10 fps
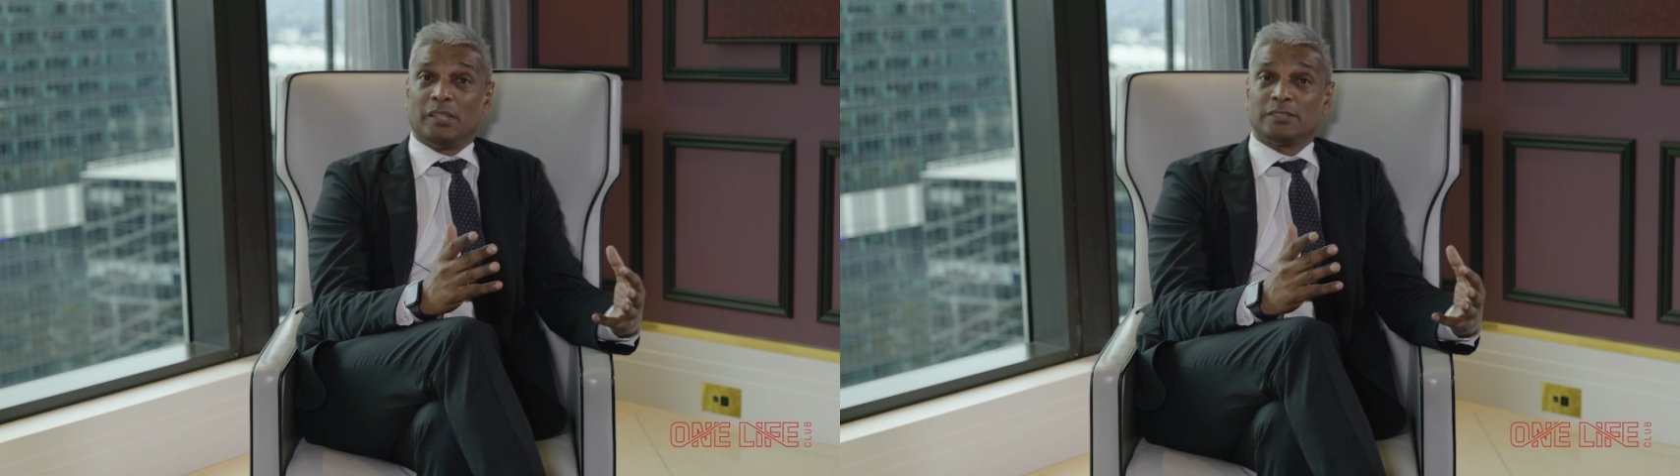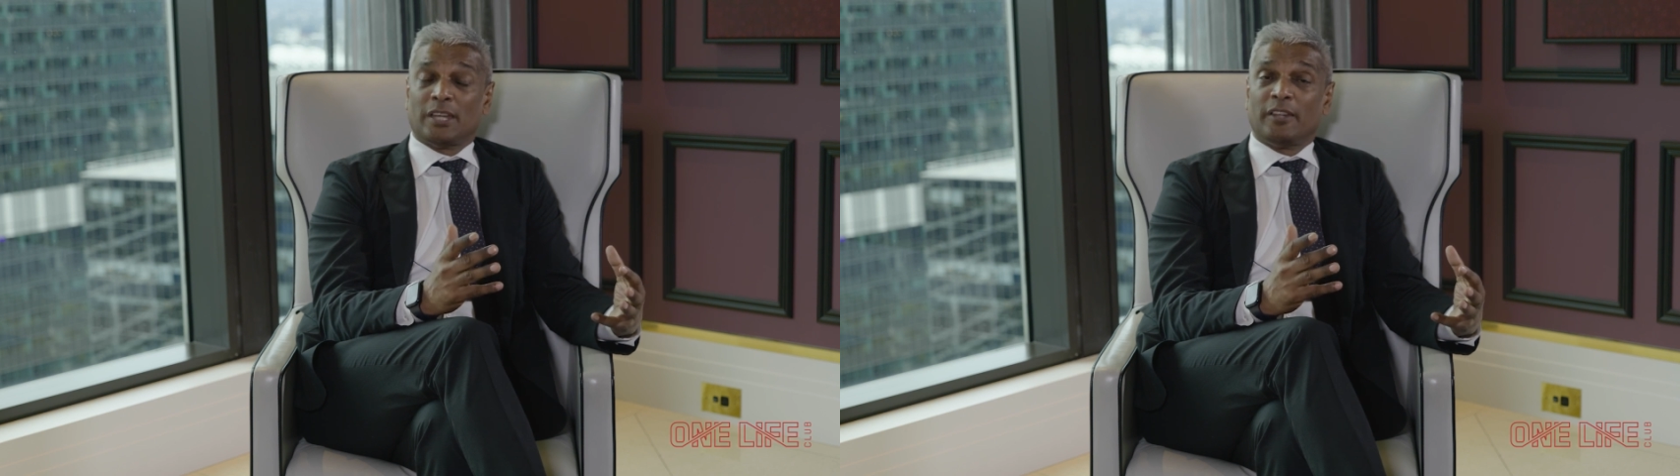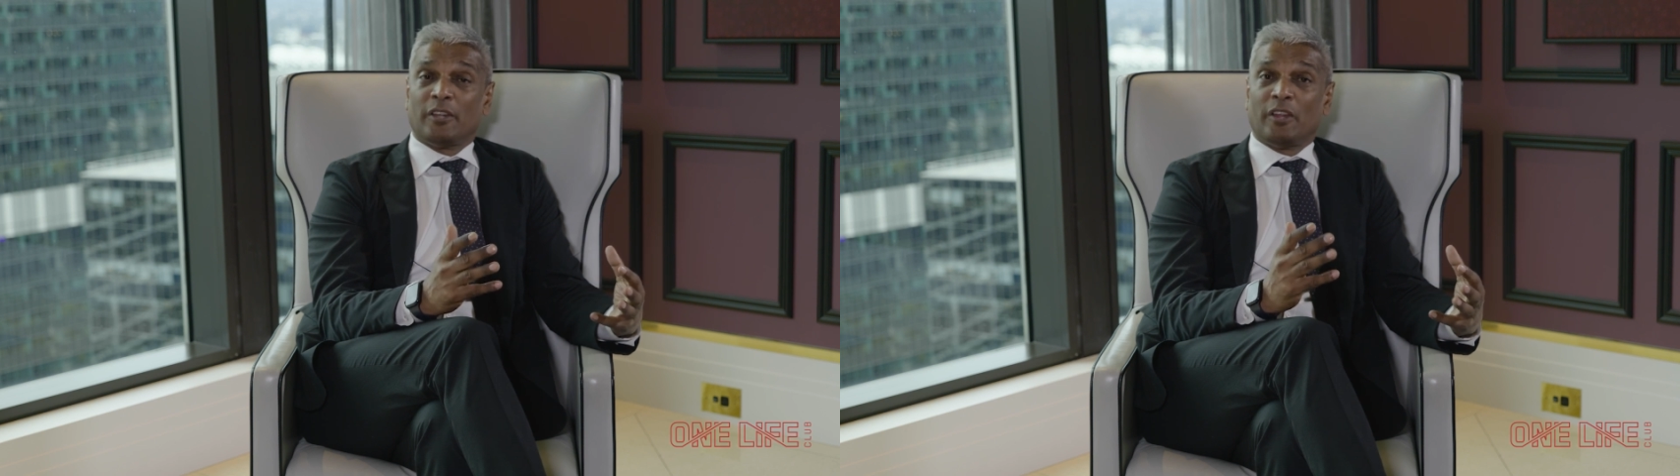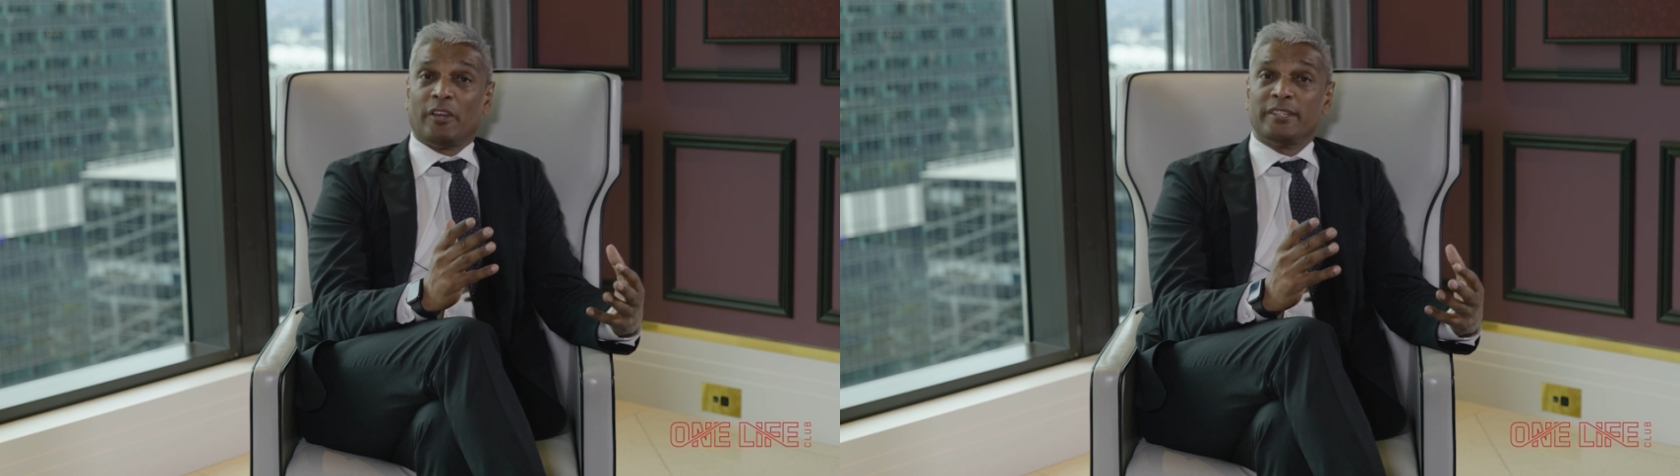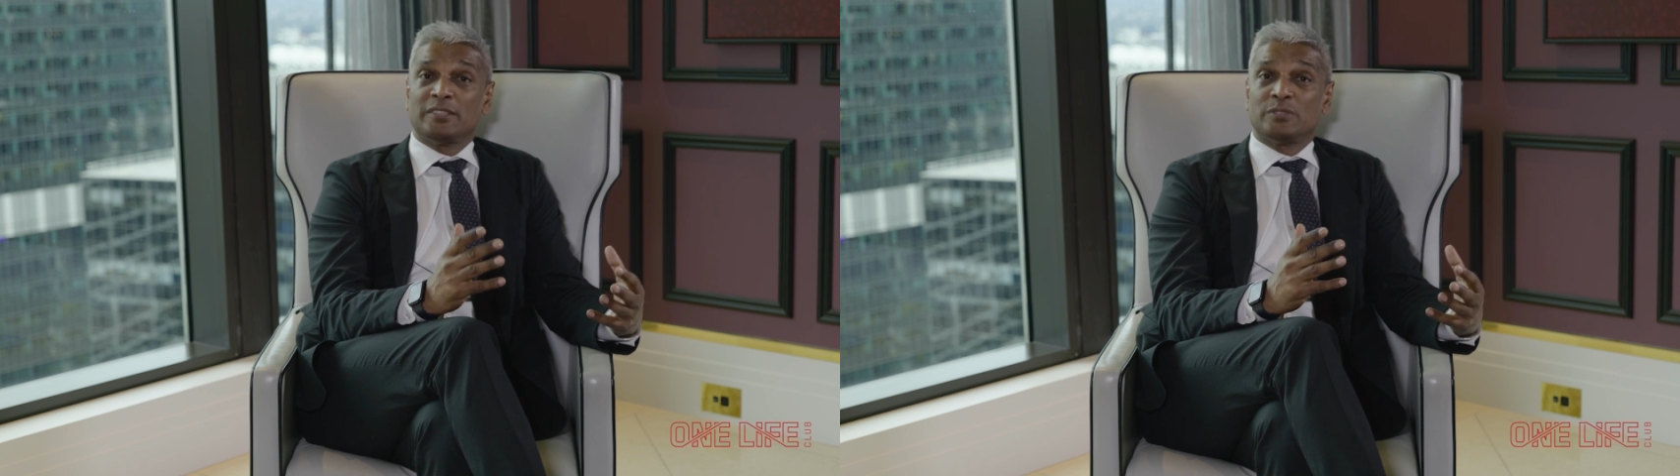so that
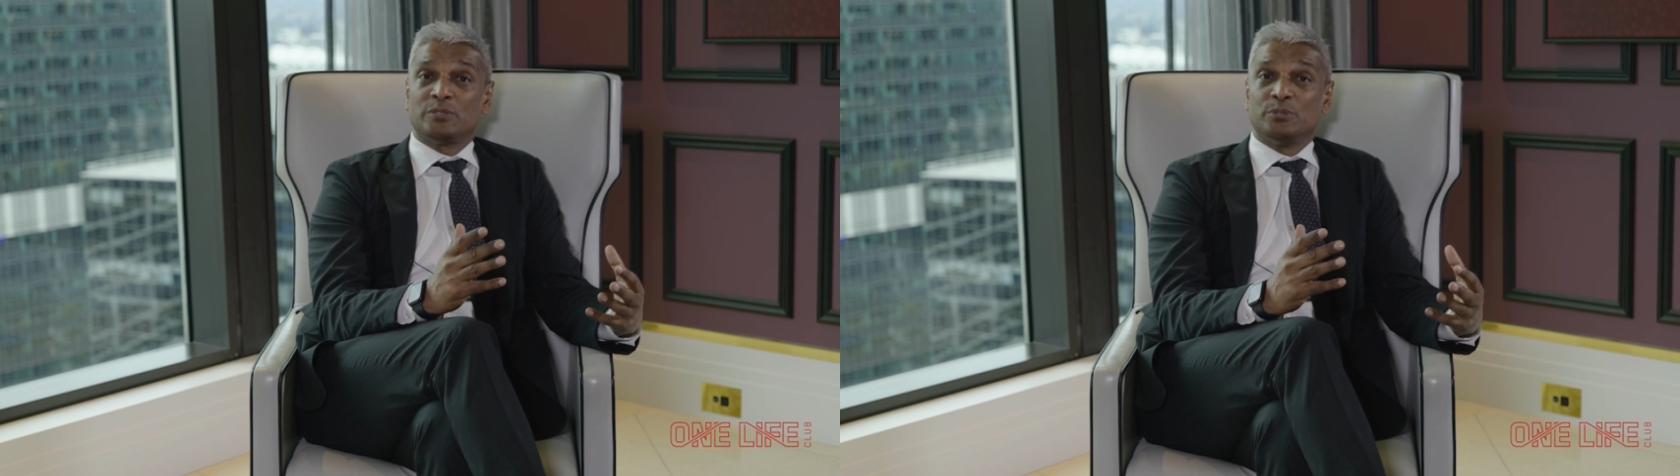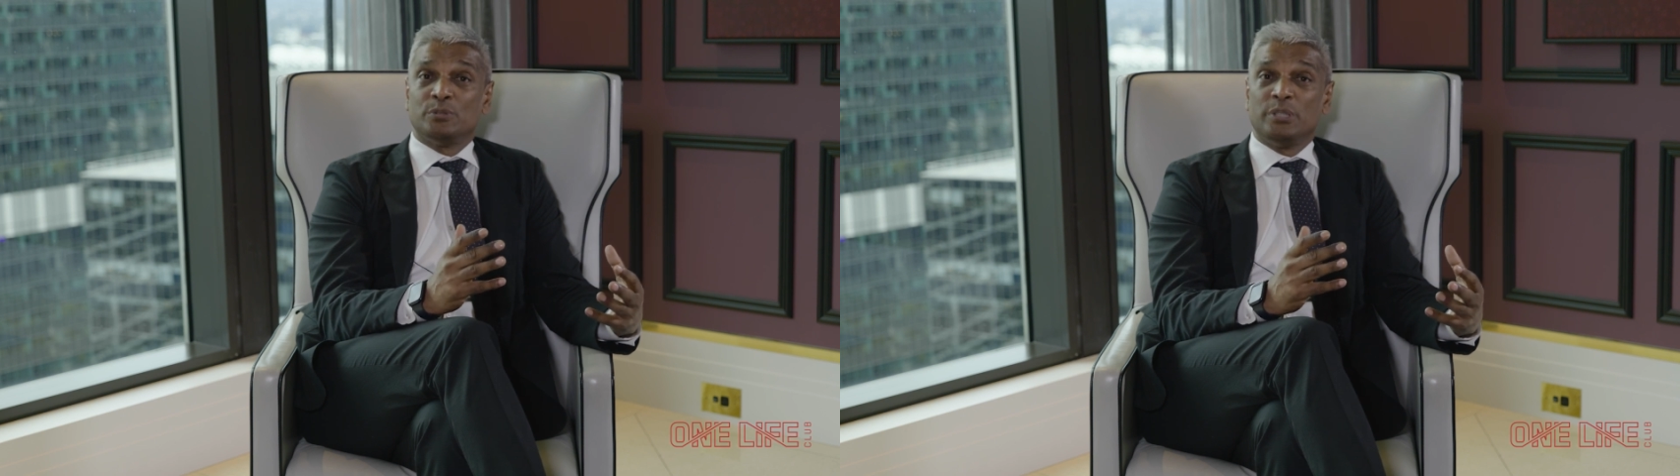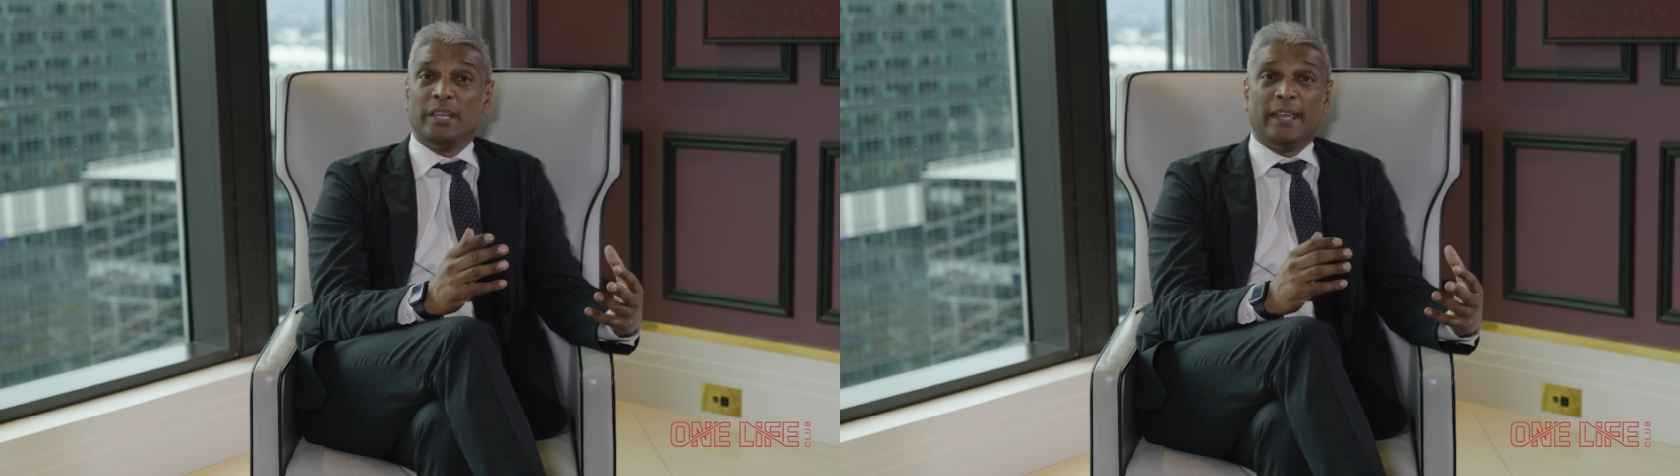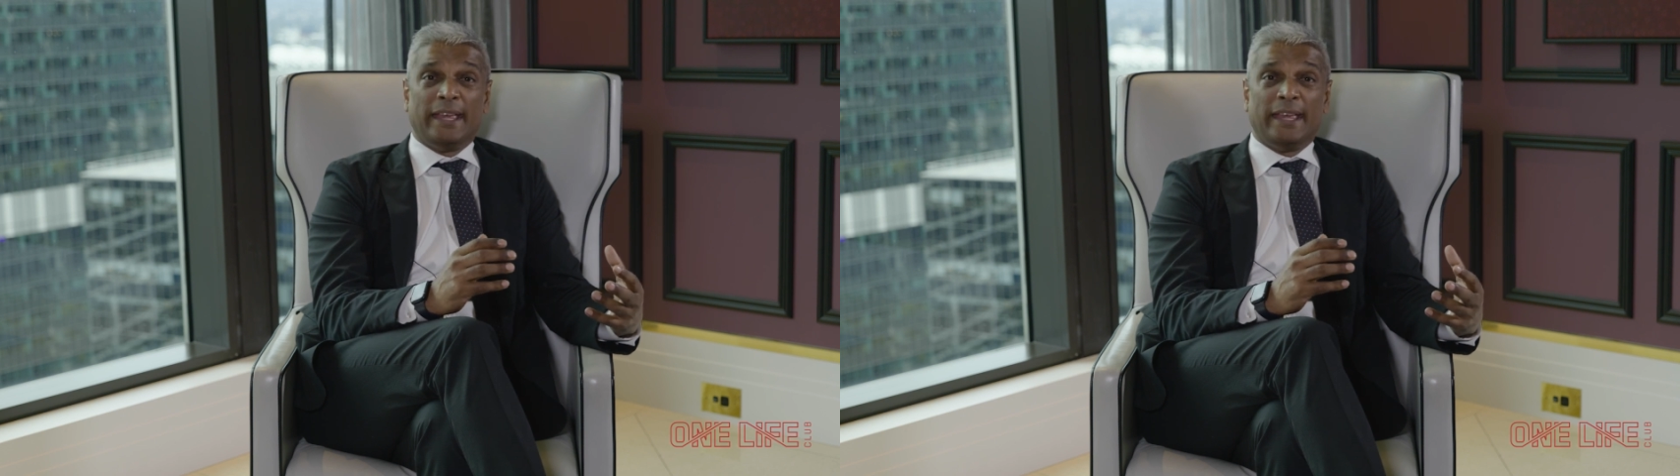I understood